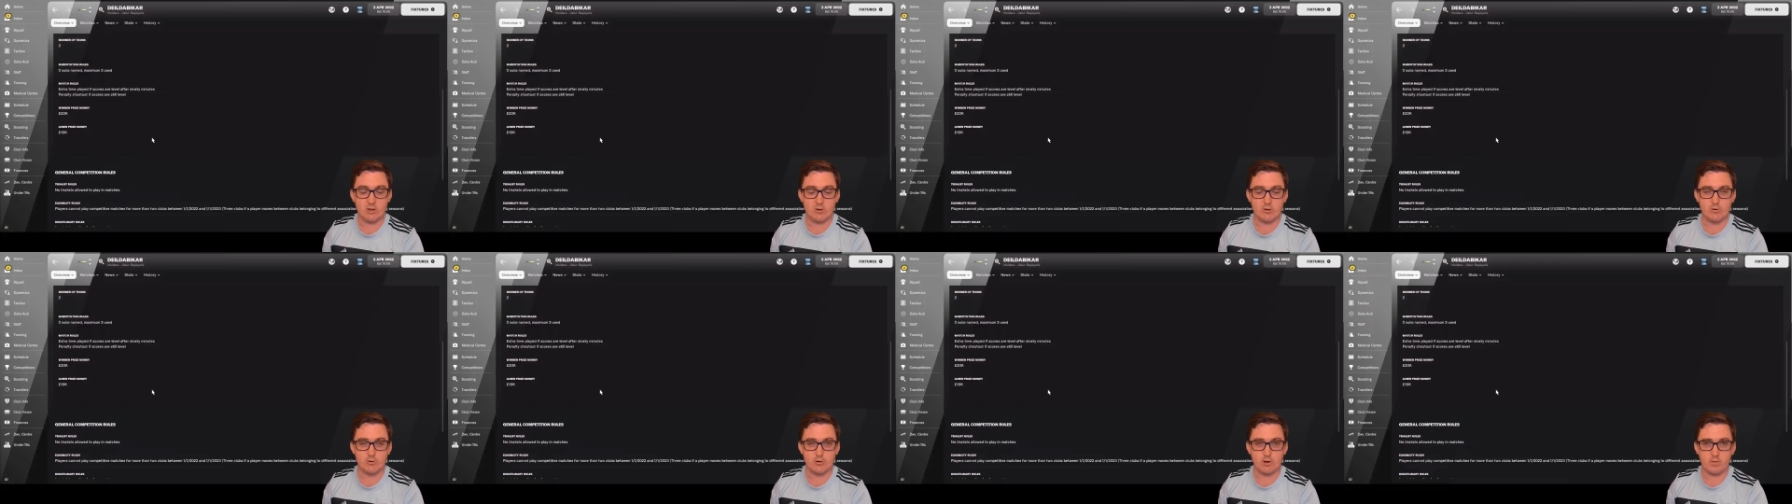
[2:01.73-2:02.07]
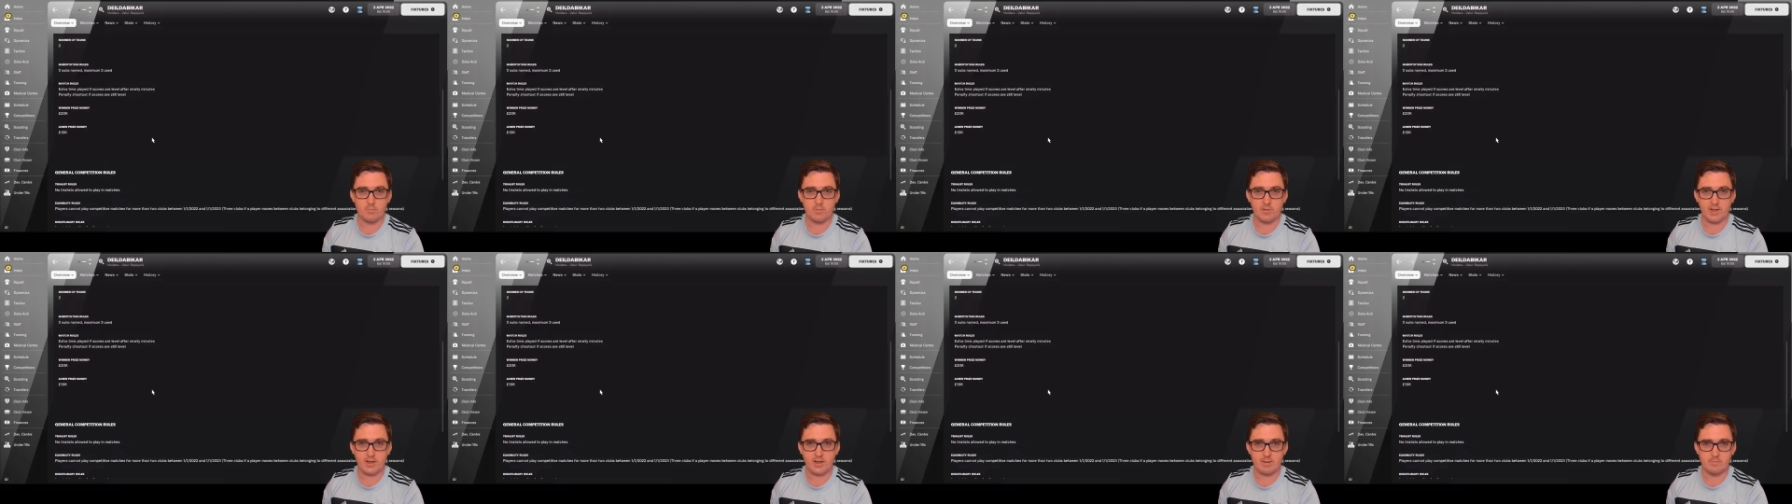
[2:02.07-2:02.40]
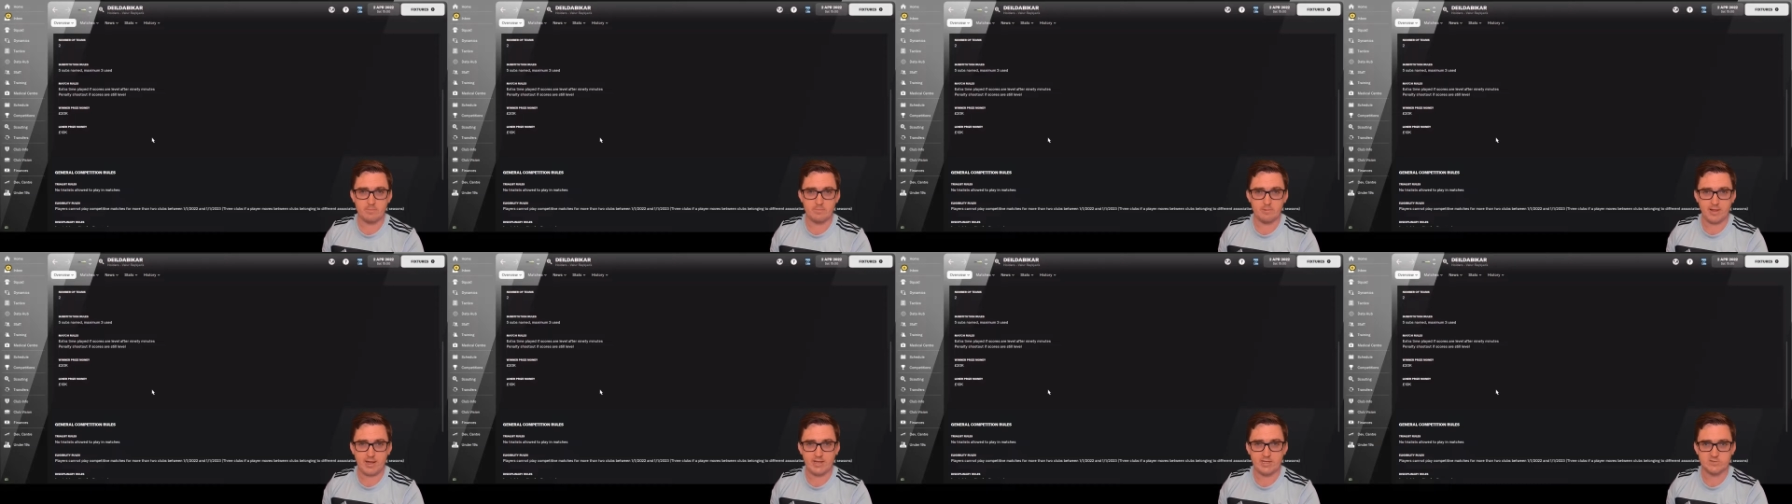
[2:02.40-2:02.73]
no
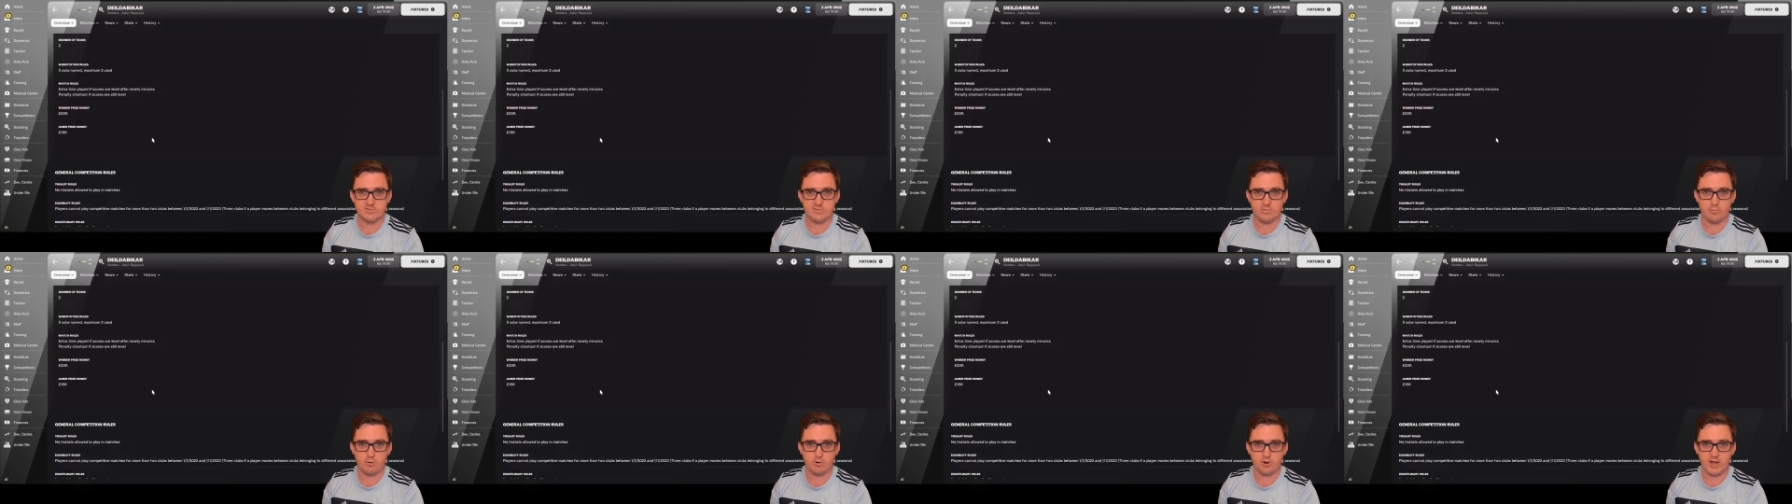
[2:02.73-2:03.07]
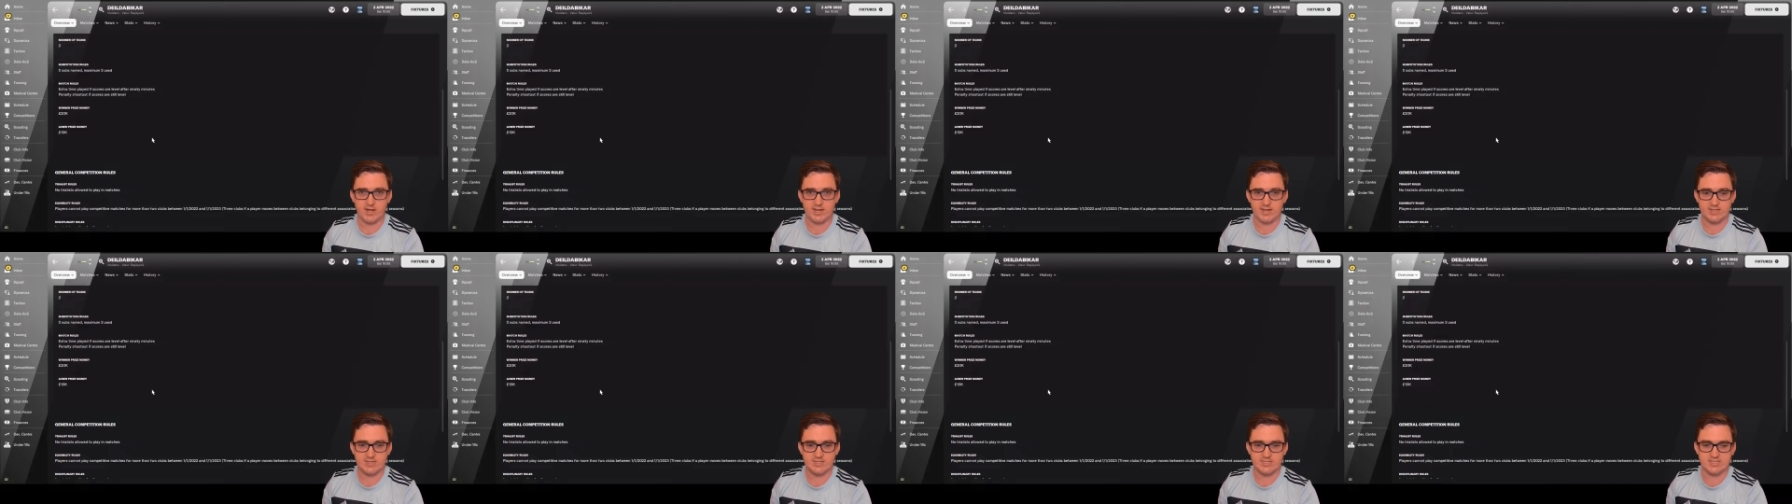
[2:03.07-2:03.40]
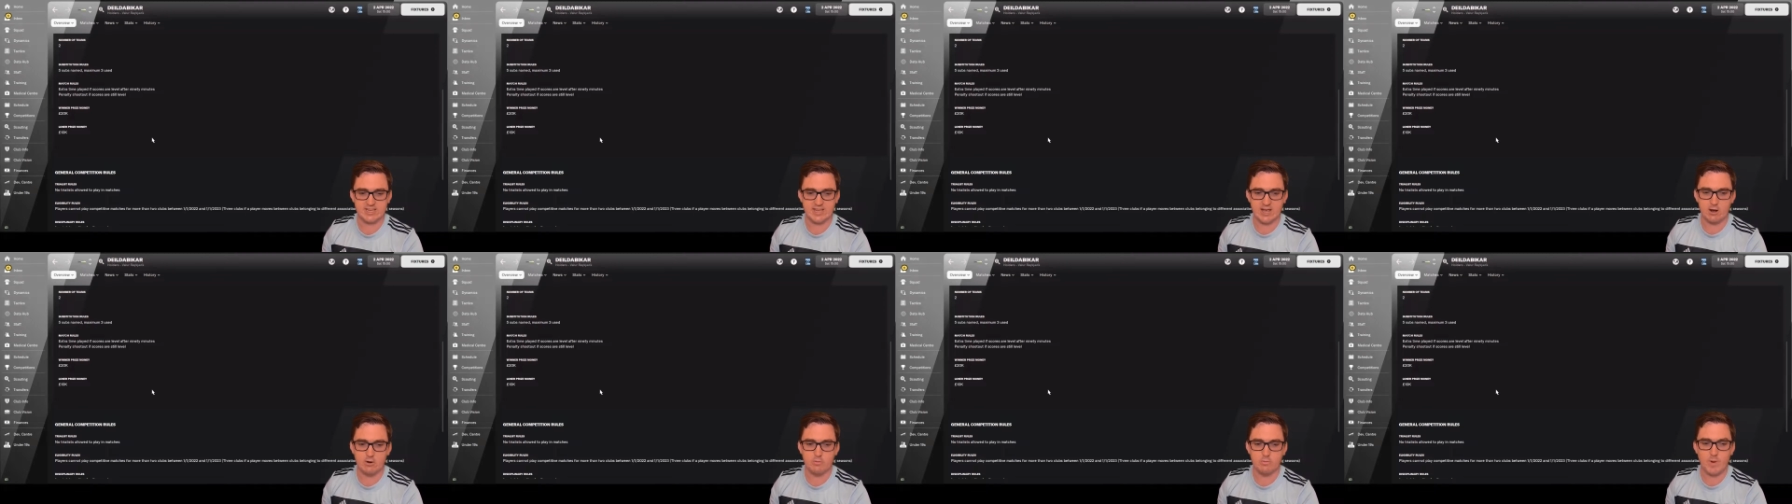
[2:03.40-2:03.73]
European place for what I can
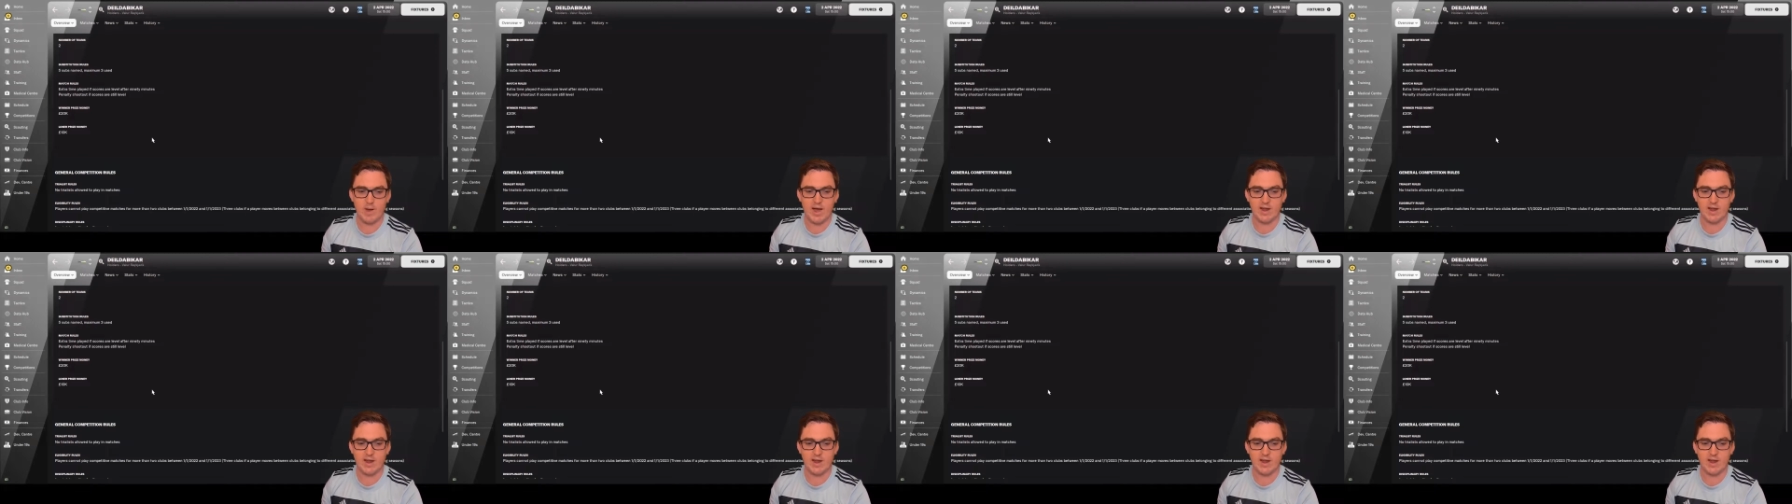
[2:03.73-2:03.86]
tell,